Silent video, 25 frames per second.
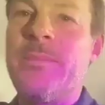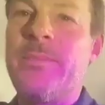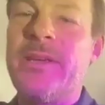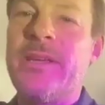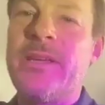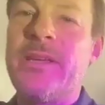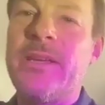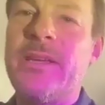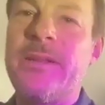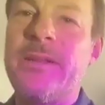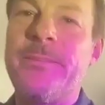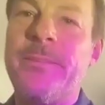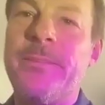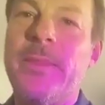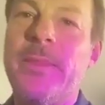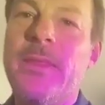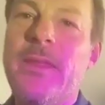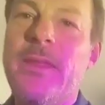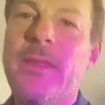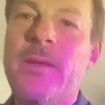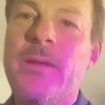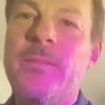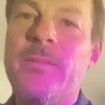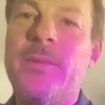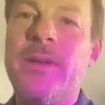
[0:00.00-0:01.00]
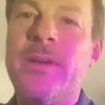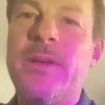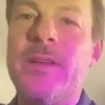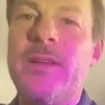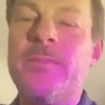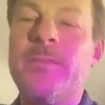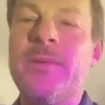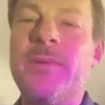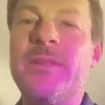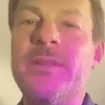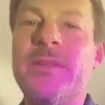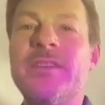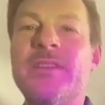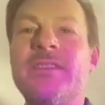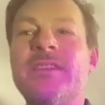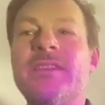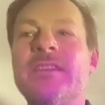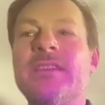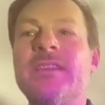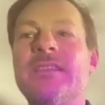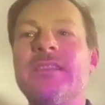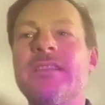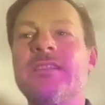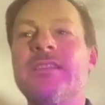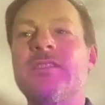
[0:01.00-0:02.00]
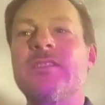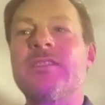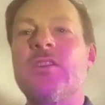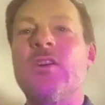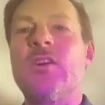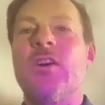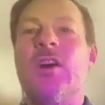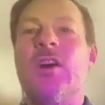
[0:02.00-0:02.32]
I pick it. But the season's